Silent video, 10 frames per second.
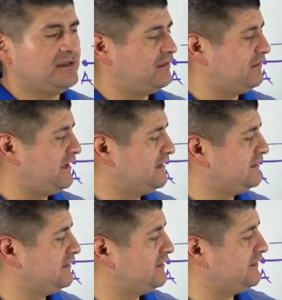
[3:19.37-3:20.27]
All right,
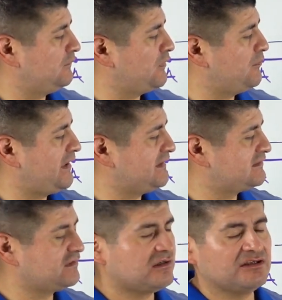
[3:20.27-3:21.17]
we might
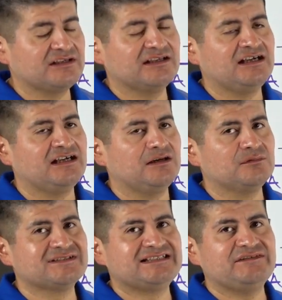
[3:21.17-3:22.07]
start
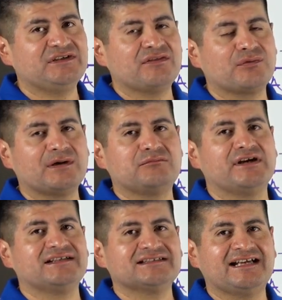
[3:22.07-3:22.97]
receiving thread
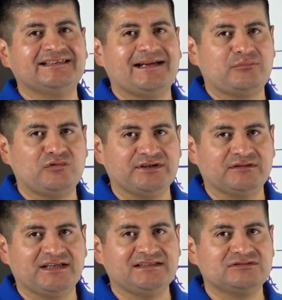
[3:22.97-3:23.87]
breaks at that point.
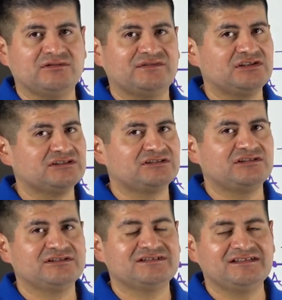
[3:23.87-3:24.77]
Okay, so if there's a
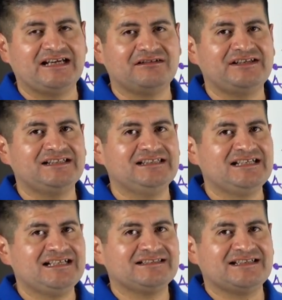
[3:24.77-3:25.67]
certain area
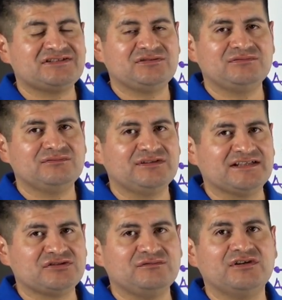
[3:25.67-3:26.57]
that you
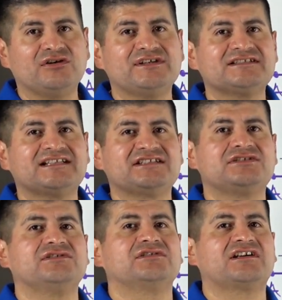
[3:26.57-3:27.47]
notice that
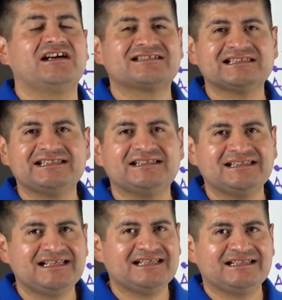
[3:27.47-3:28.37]
you're constantly
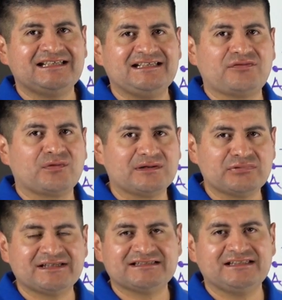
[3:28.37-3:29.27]
getting thread
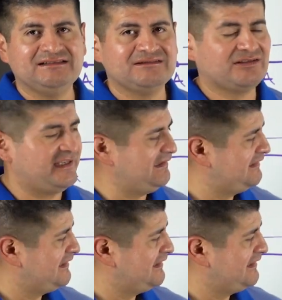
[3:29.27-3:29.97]
breaks in, okay,